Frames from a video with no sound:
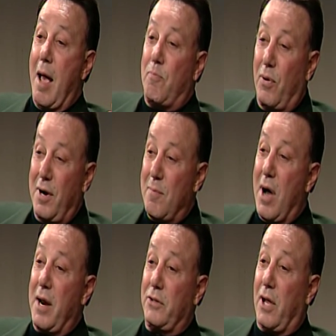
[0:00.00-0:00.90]
I put him
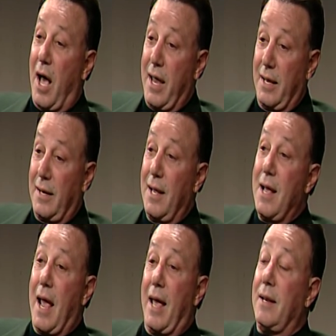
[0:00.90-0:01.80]
on a diet,
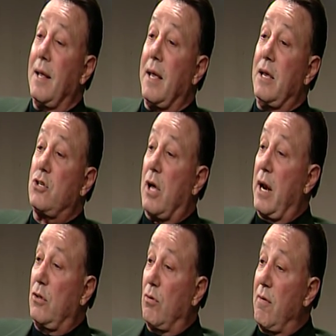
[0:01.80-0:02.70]
and he
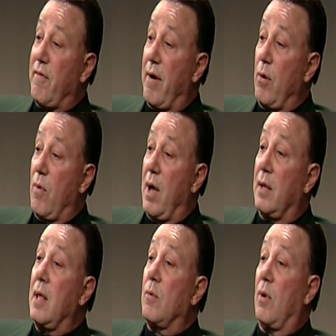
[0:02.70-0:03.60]
started doing very
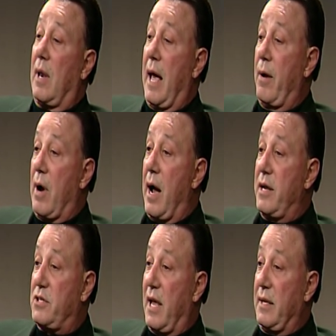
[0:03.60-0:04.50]
well. Well, I, I
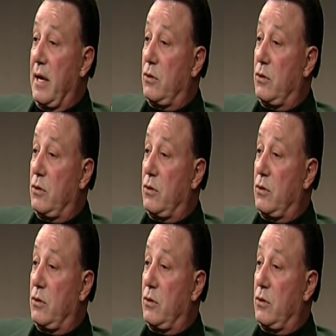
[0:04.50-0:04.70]
stayed there